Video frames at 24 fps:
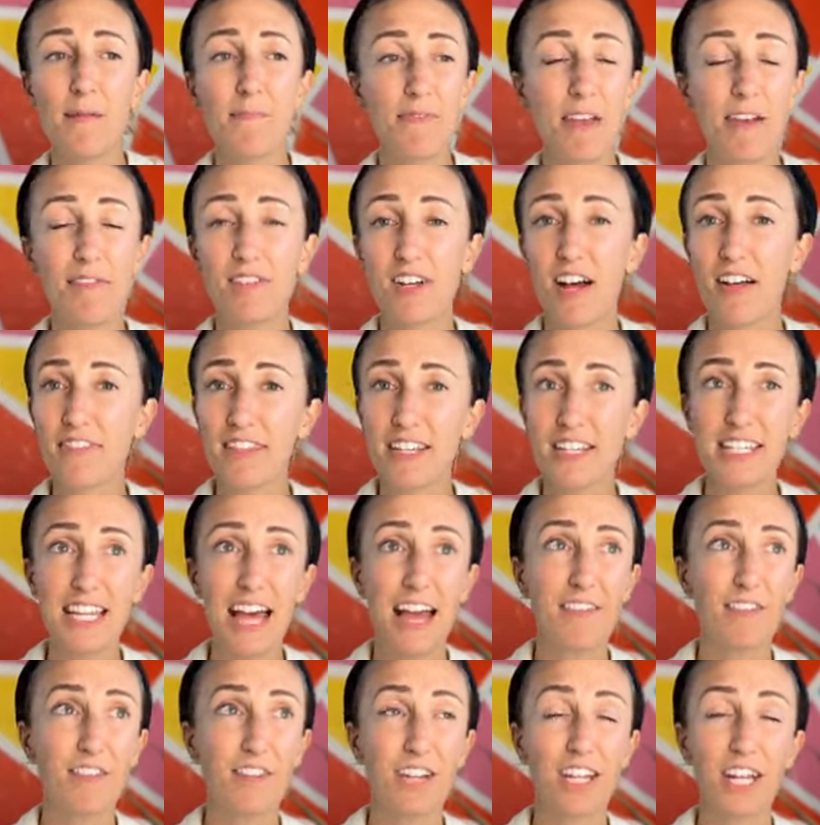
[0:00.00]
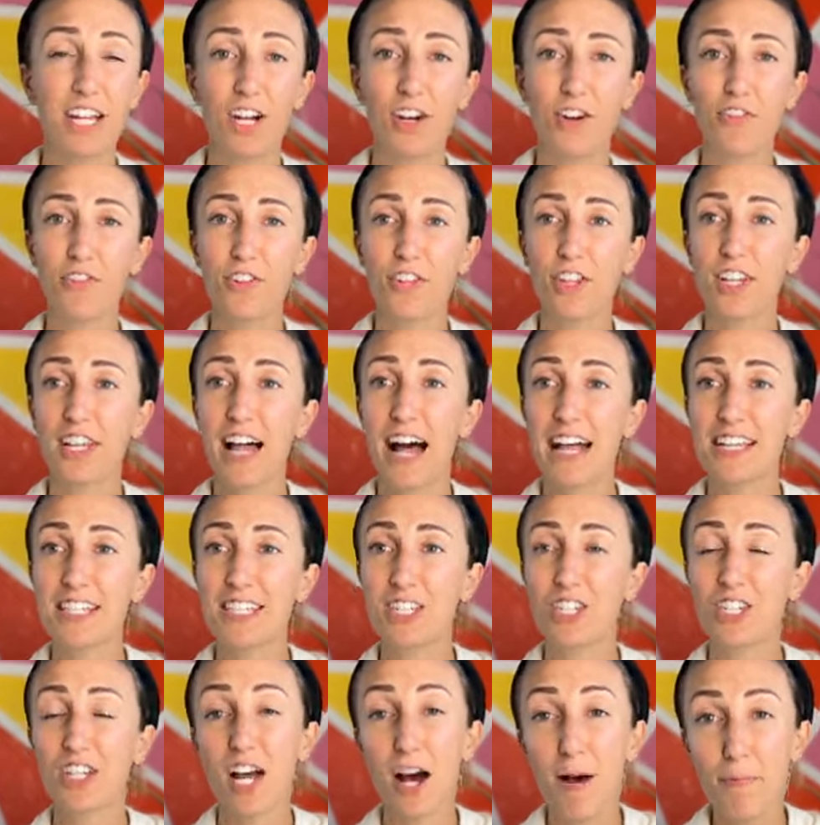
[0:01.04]
I've done this every year for the
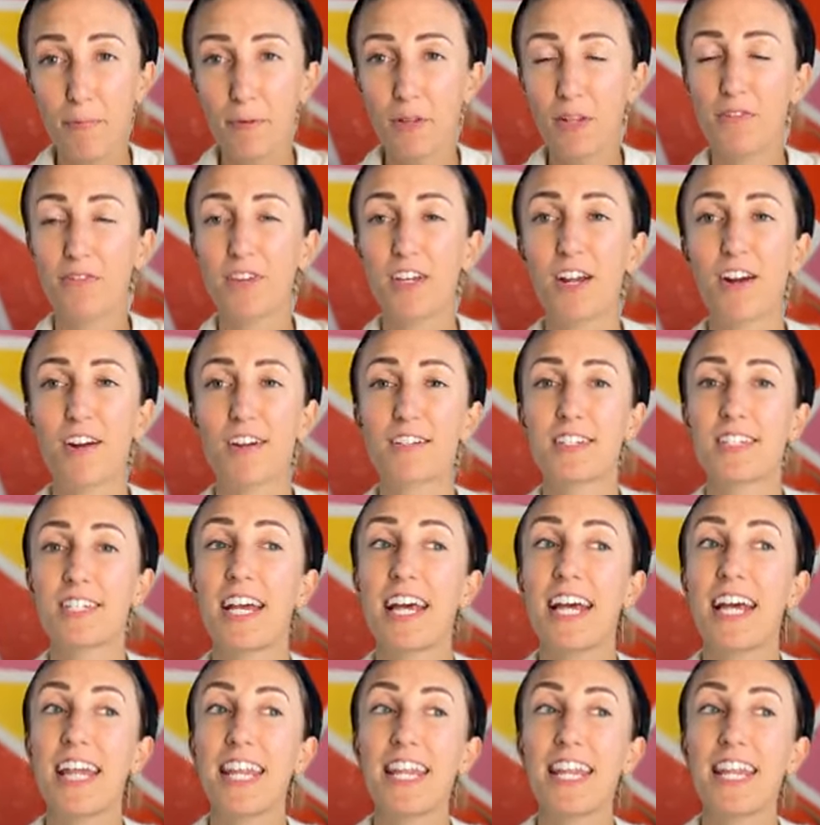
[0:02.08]
last couple of years.